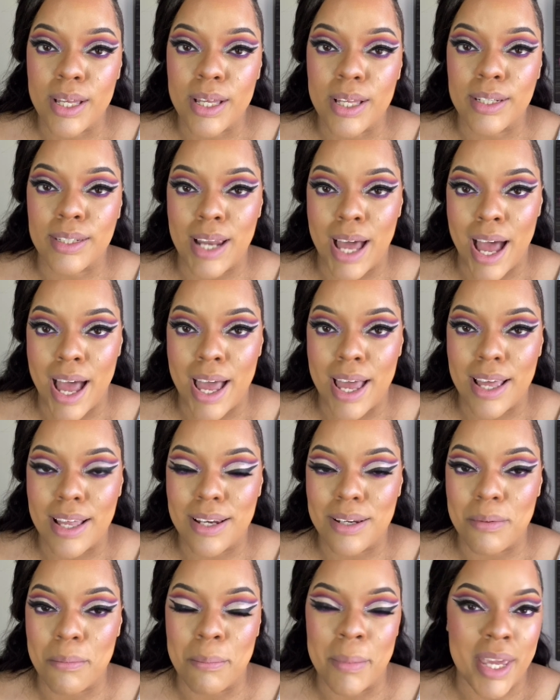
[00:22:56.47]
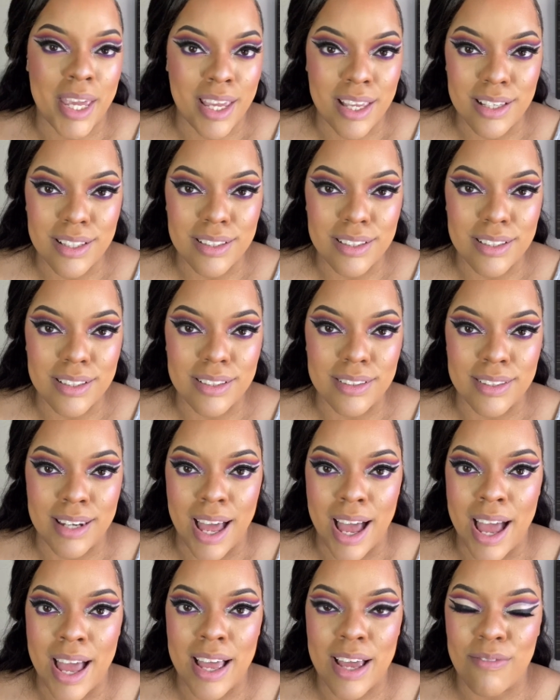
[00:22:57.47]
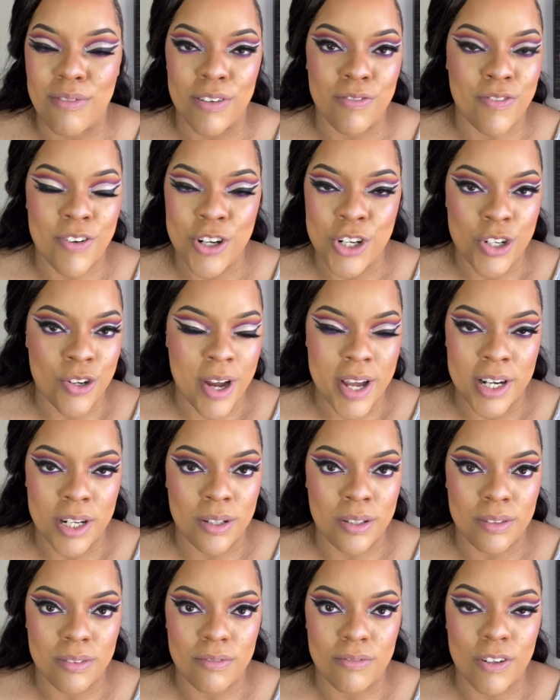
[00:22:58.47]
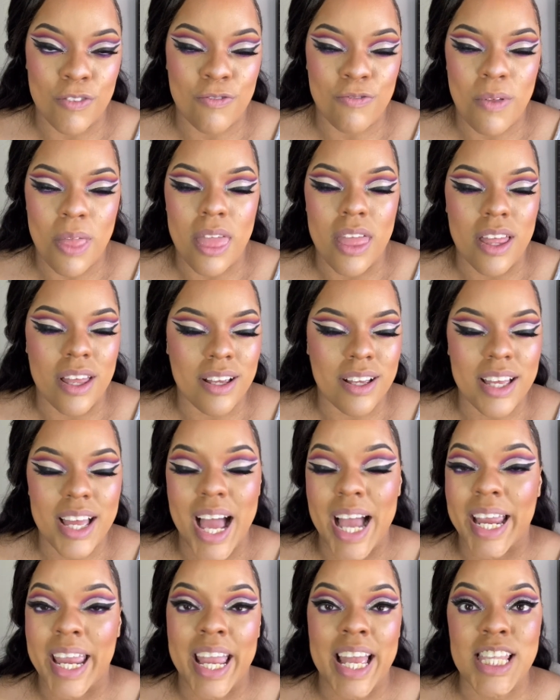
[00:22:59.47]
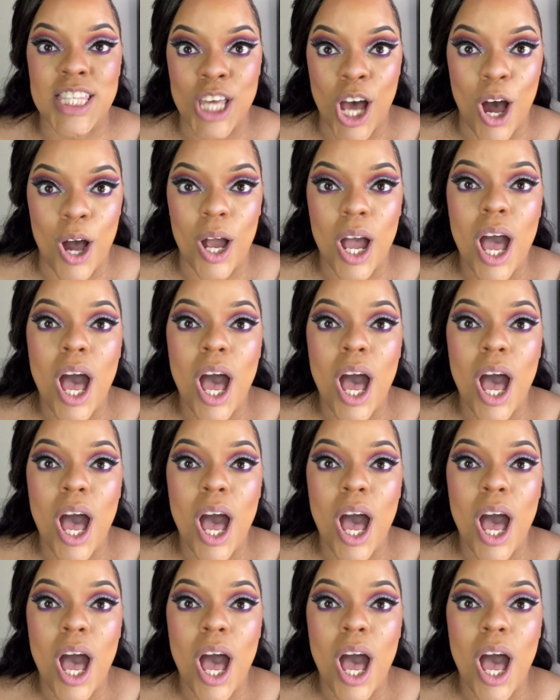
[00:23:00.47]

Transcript: Not meat, not I can't talk.